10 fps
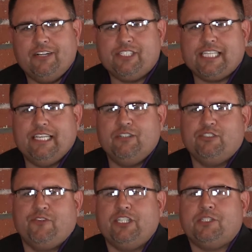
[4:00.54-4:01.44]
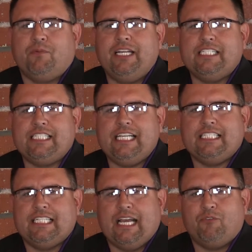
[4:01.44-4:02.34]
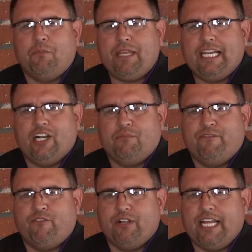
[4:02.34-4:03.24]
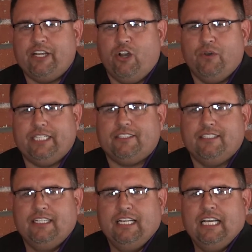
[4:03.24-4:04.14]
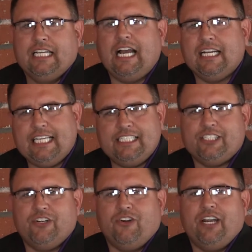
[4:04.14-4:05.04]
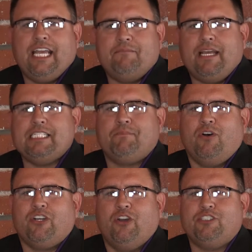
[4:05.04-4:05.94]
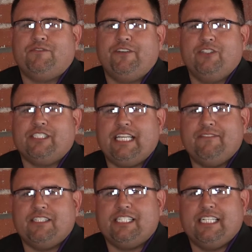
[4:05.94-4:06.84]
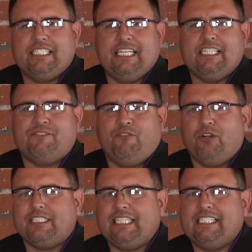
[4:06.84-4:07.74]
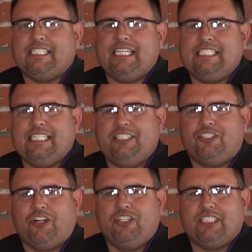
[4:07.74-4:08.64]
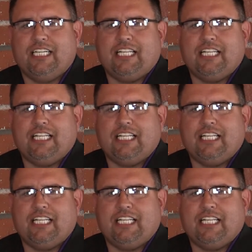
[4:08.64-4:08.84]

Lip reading: their skills for the spring season that will be here before they know it. Conquistador head baseball coach Phil Stephenson is in his 14th season in charge of the